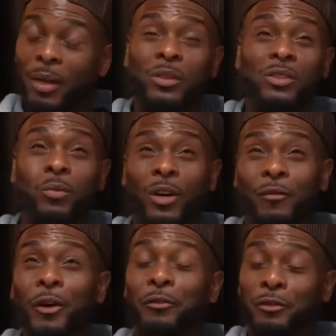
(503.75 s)
It was one
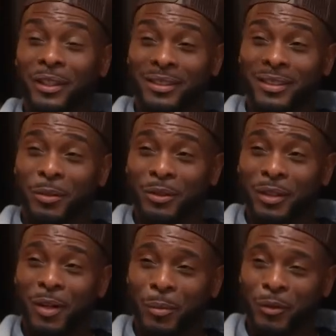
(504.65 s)
of her friends that used to
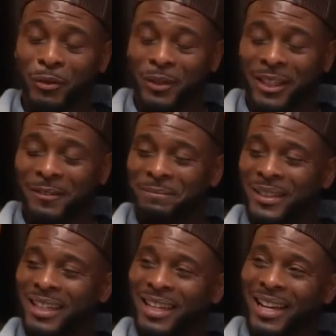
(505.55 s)
come over, right?
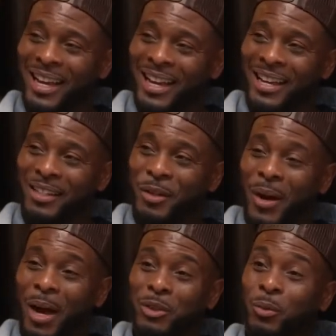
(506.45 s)
And,
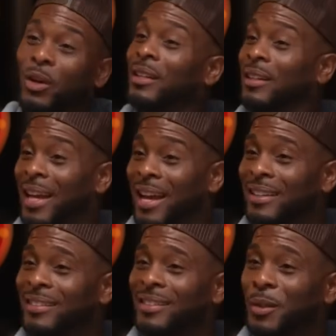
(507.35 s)
I was working a
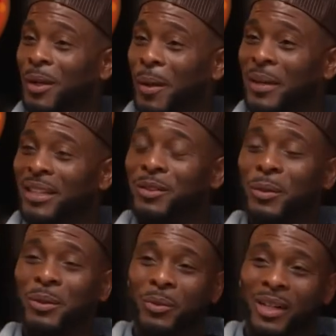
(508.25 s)
lot, you know what I mean? So
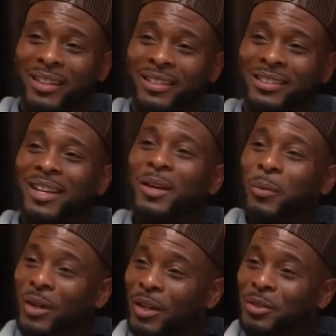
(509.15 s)
it was
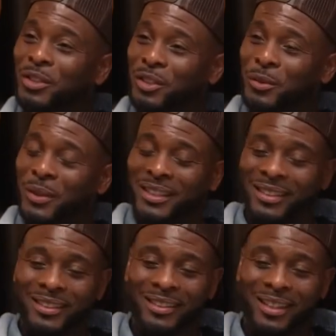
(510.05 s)
one of those
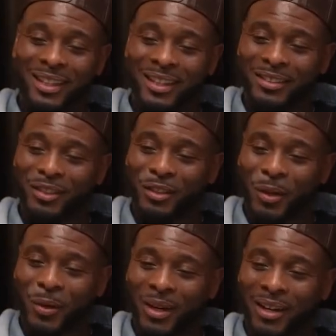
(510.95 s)
situations. And
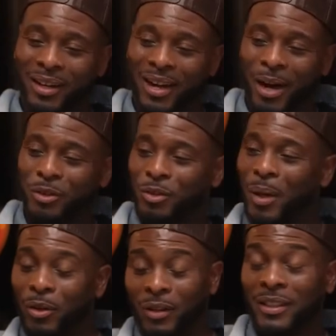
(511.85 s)
so I was
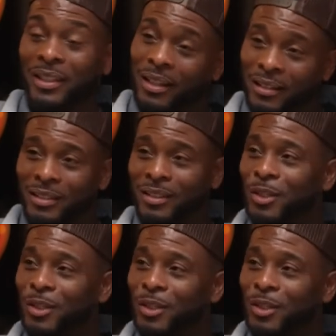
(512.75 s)
dropping off the kids, and,